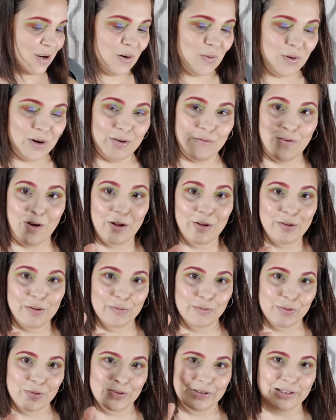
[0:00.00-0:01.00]
We're going to follow the
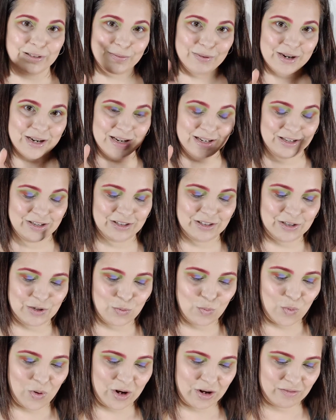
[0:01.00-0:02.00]
rules. We're going to just
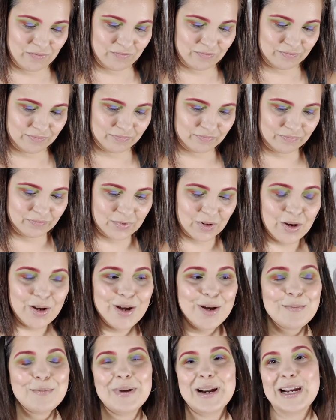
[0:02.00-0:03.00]
do one.
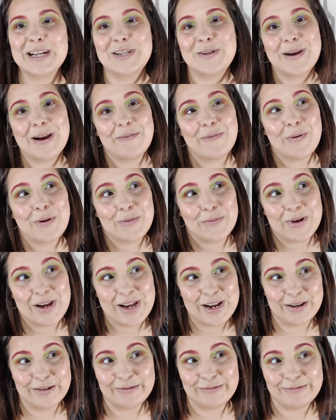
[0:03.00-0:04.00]
But I do have one
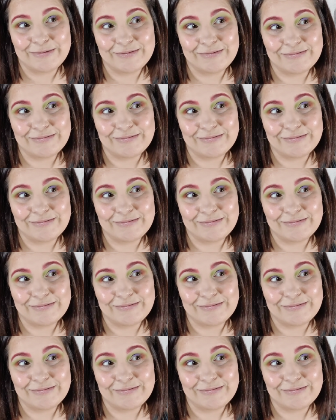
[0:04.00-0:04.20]
redo.